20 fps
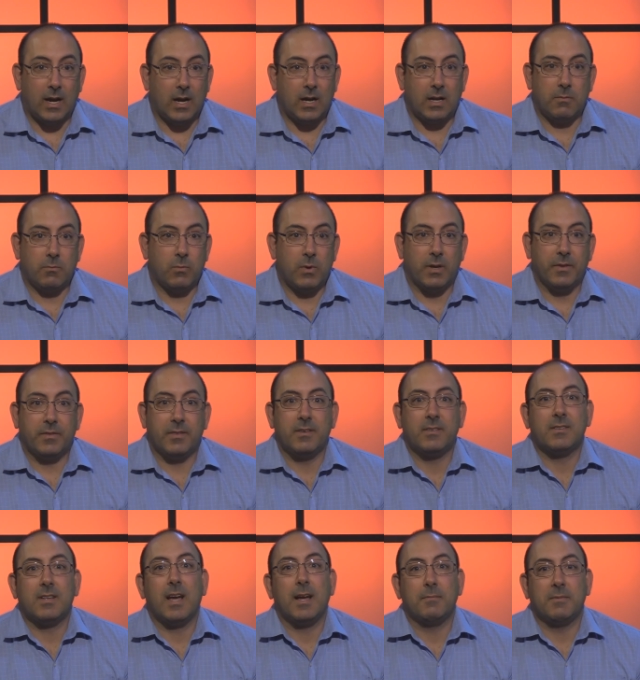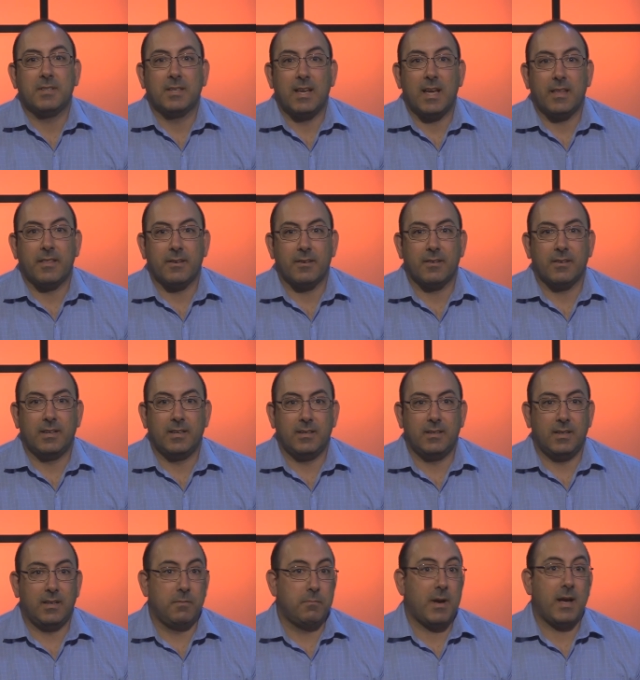Uh, well, this time together
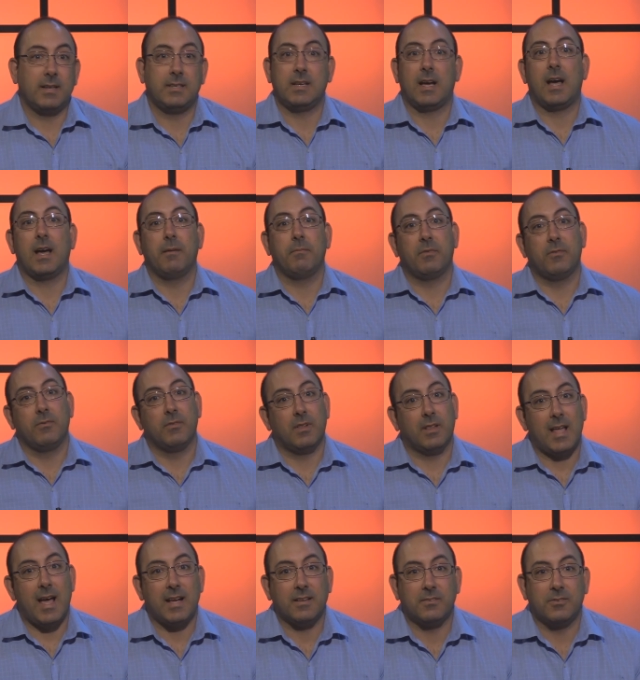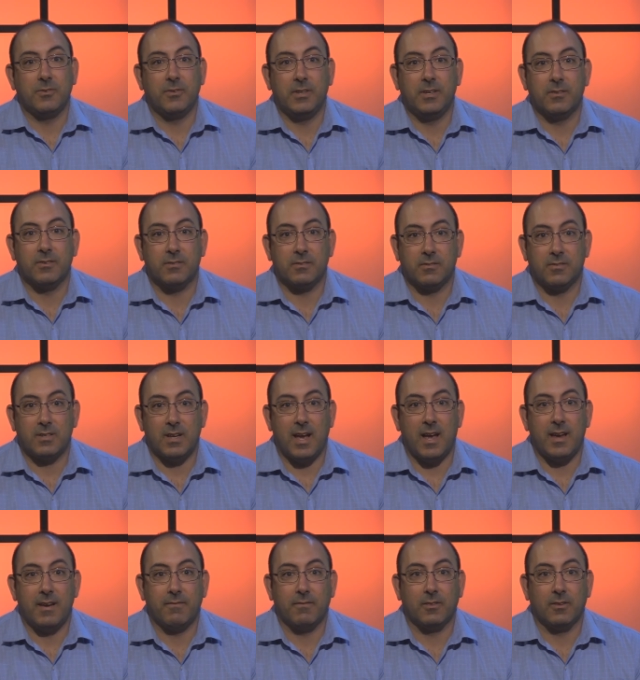in, in my time through the last two years,
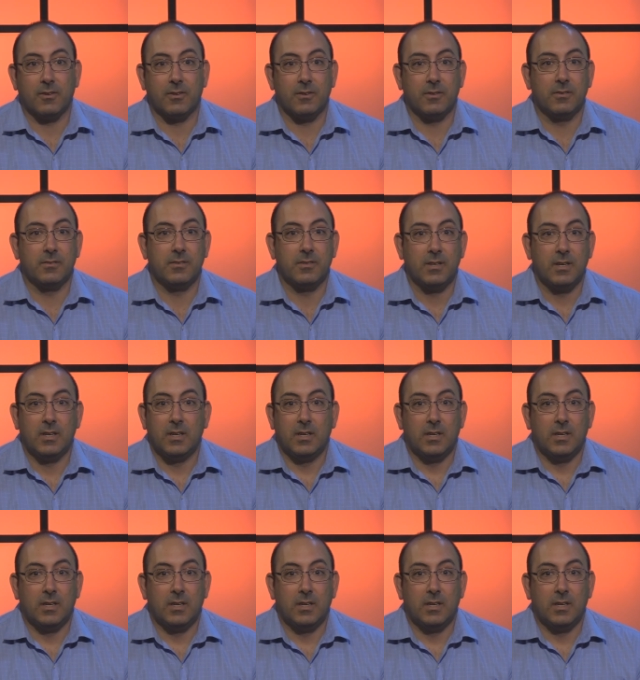I have learned